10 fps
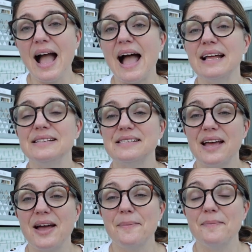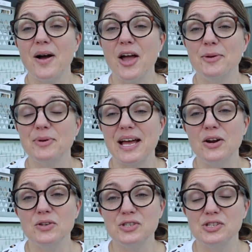And I hope you get
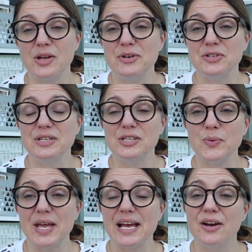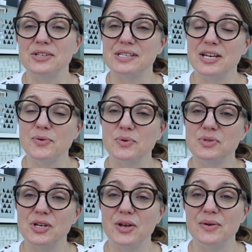lots of sewing done this week, and I'll see you all
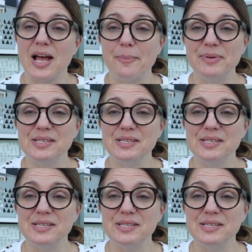soon. Happy